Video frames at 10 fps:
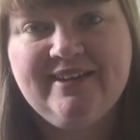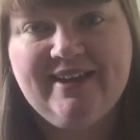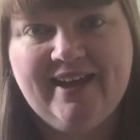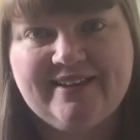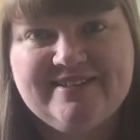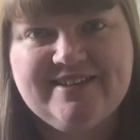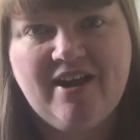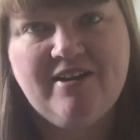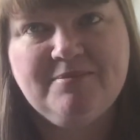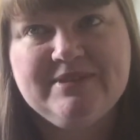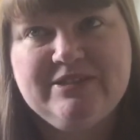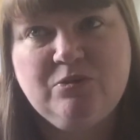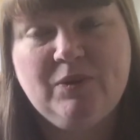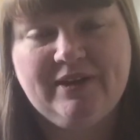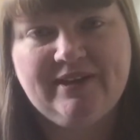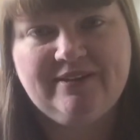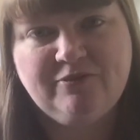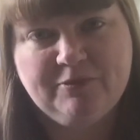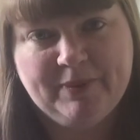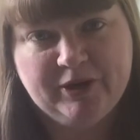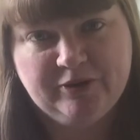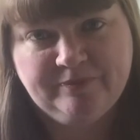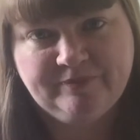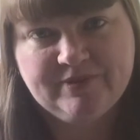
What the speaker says: yes, I'm still working from home.